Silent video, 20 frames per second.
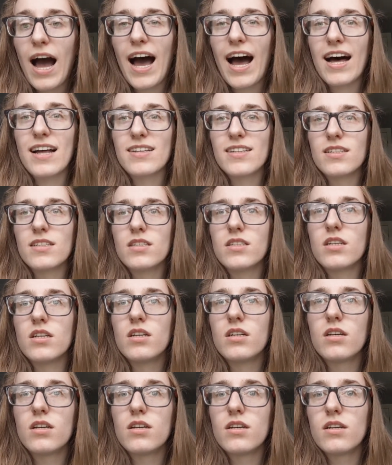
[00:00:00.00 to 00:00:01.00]
And
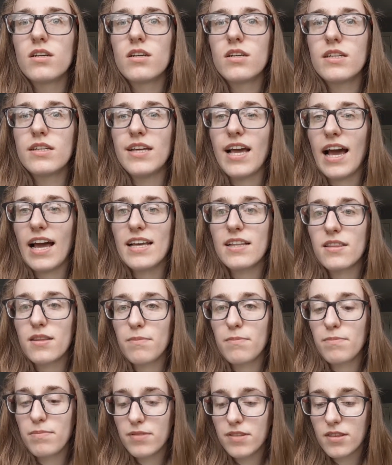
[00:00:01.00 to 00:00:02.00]
yeah,
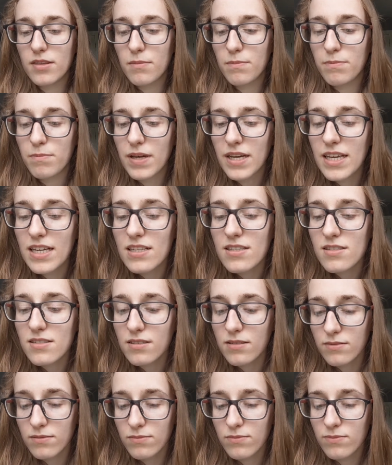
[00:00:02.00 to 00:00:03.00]
the
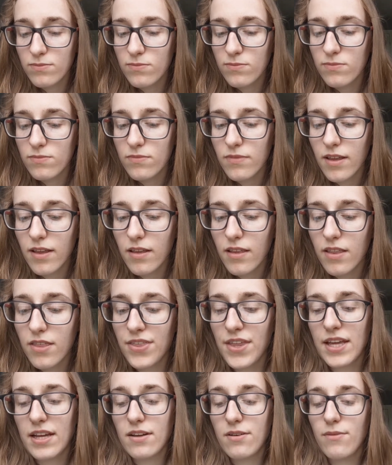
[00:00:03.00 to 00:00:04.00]
biggest
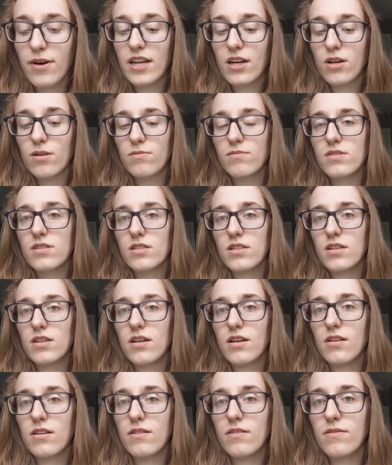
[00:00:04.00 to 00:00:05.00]
thing when it comes
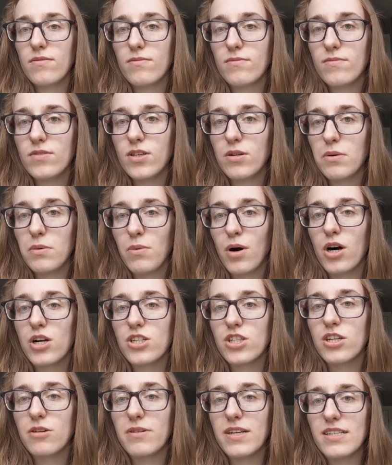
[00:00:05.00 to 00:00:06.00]
to doing what I
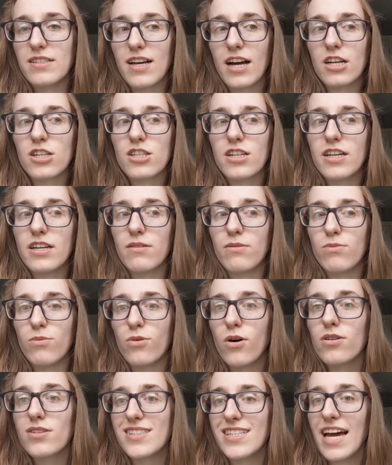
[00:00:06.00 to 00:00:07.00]
do is actually
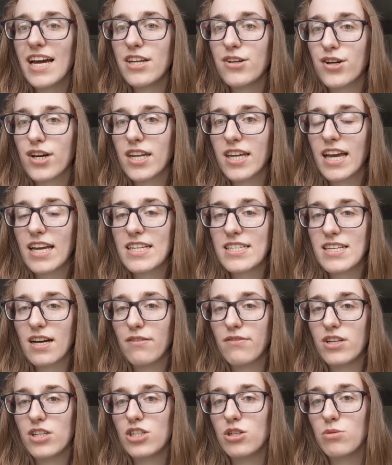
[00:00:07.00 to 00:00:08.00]
what debt you're going to get
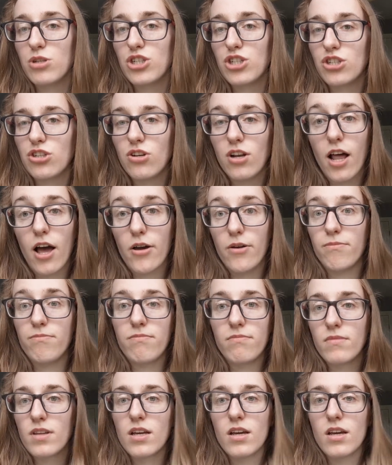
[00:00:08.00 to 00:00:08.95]
yourself into with student loan.